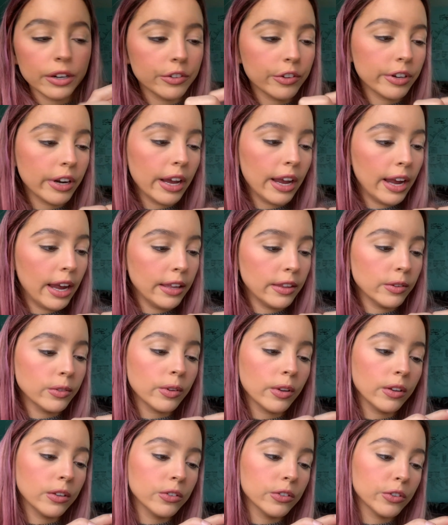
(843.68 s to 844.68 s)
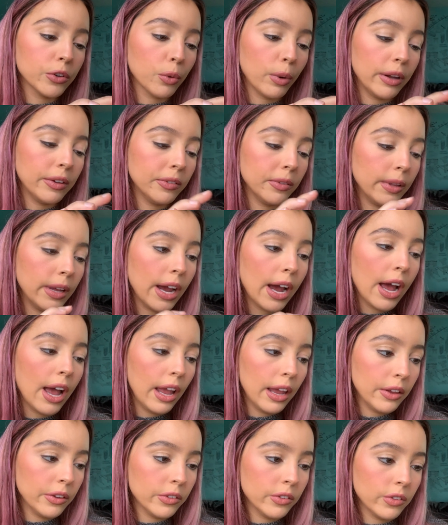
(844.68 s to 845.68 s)
today. This is Twice the
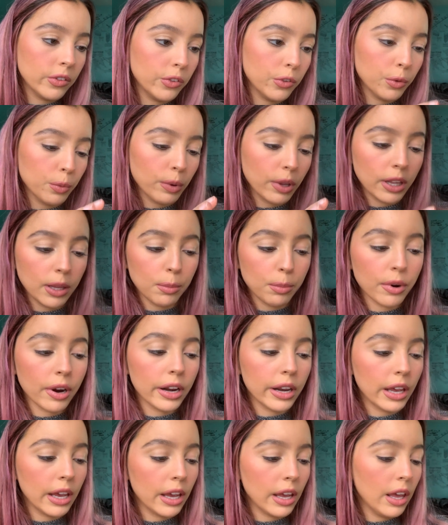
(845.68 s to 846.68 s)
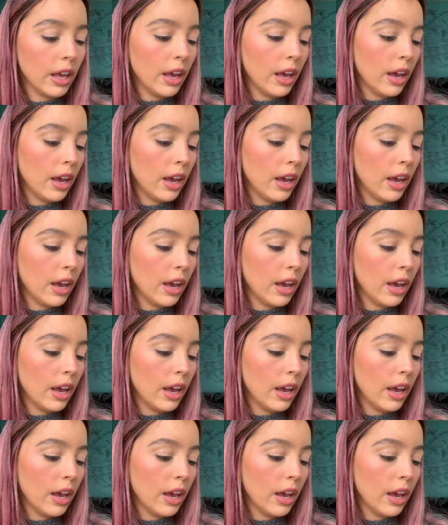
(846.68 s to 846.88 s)
Ice. It's really pretty.